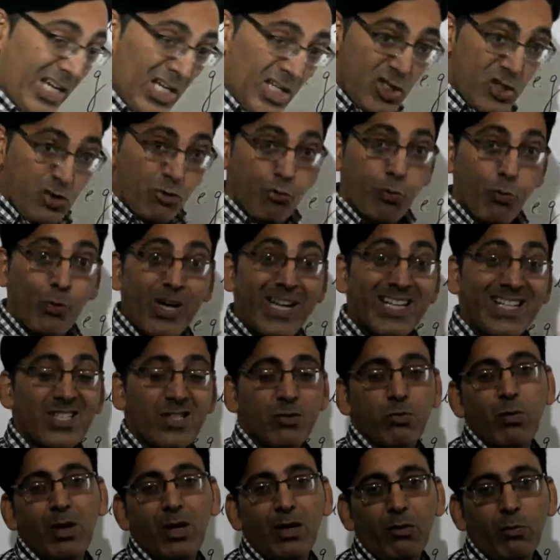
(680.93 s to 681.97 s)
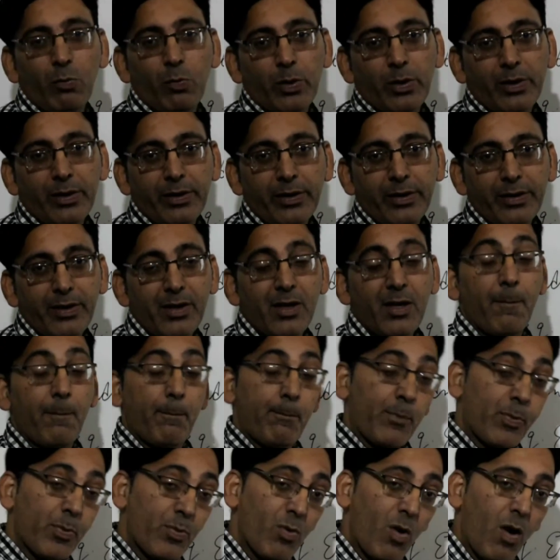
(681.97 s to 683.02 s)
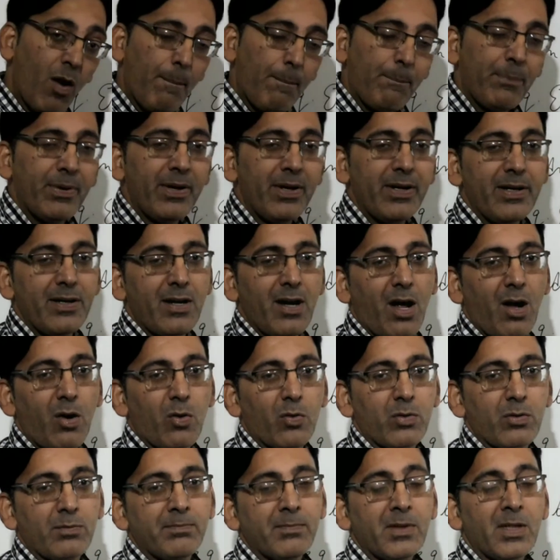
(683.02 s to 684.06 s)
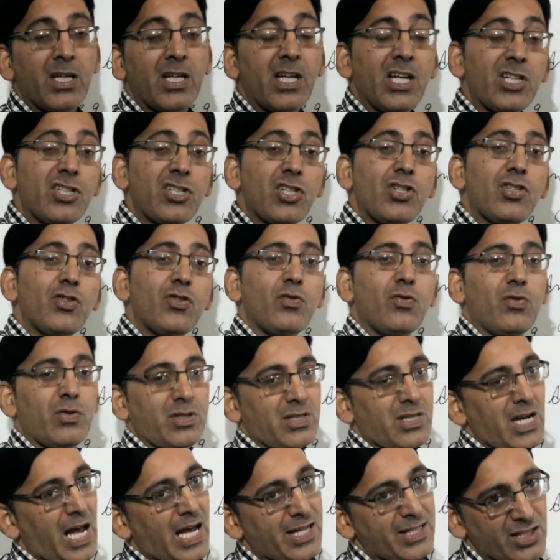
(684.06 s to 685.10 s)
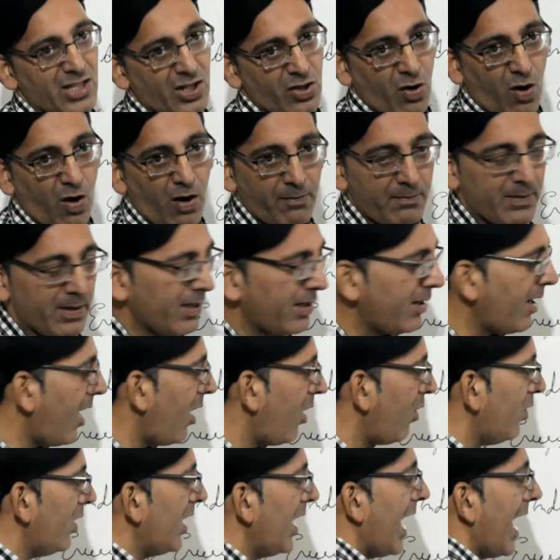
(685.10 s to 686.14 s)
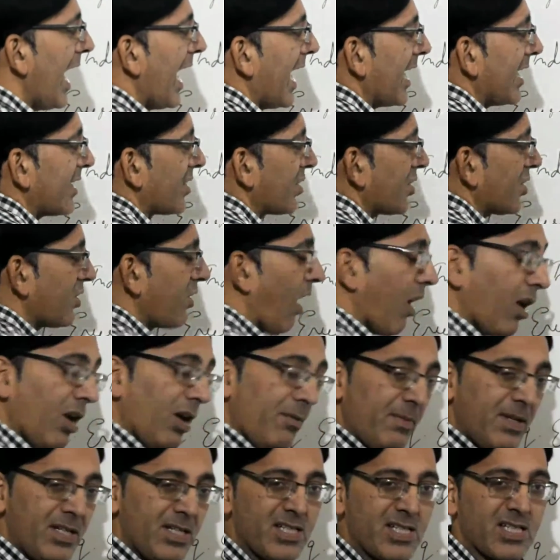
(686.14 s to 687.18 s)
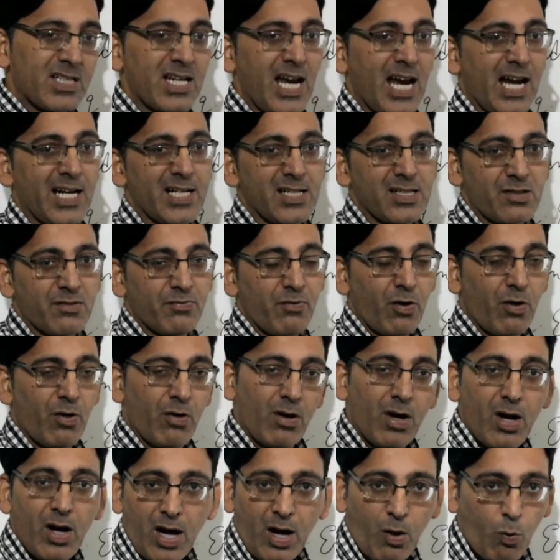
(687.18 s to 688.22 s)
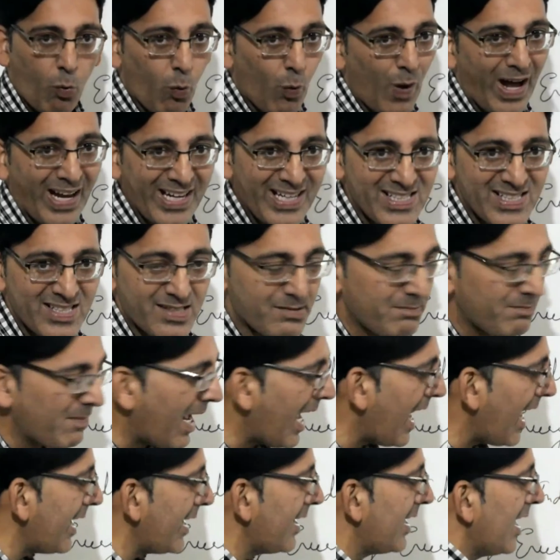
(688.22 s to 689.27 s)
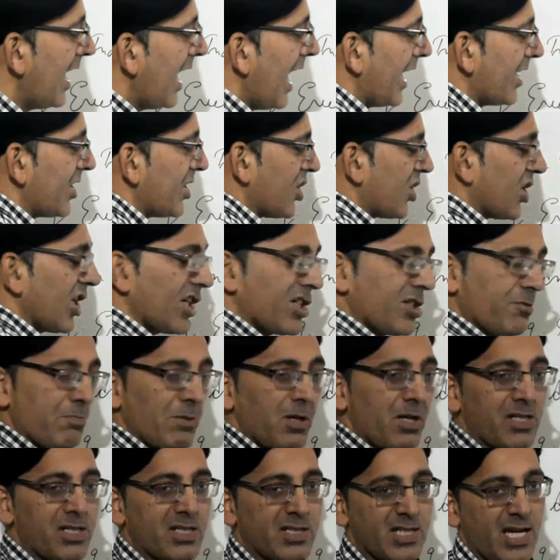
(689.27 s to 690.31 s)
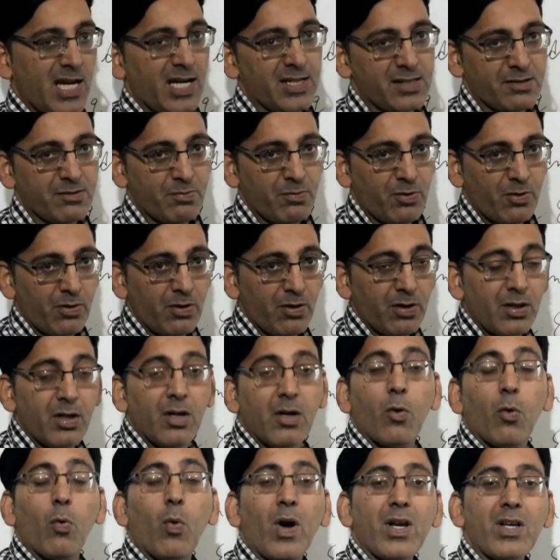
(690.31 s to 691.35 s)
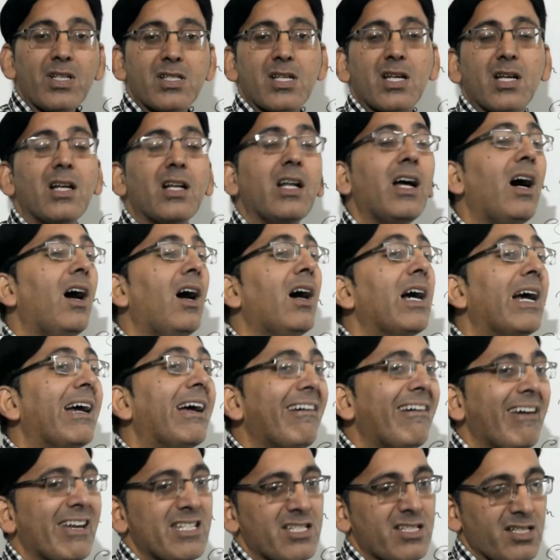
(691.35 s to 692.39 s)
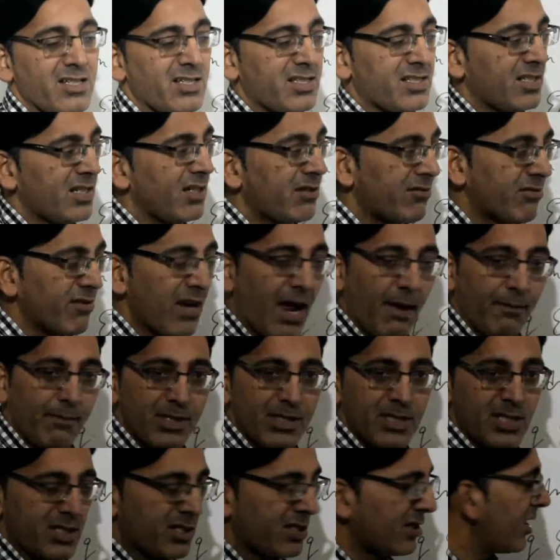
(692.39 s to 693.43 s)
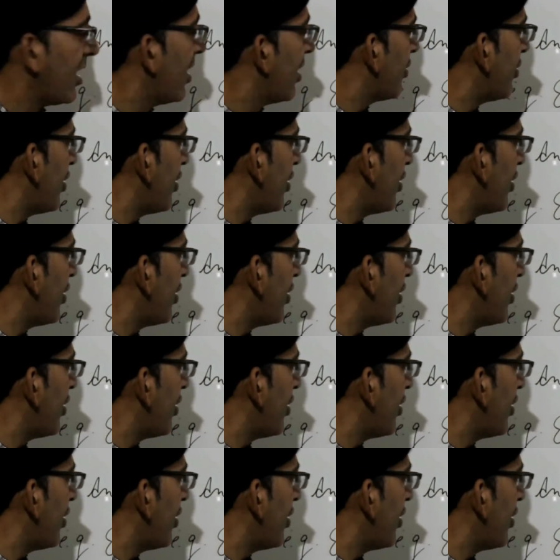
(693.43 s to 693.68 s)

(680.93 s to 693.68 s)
individual word, proper noun is used as a common noun, as Solomon stands for a wise man and Shakespeare stands for what? A greatest dramatist.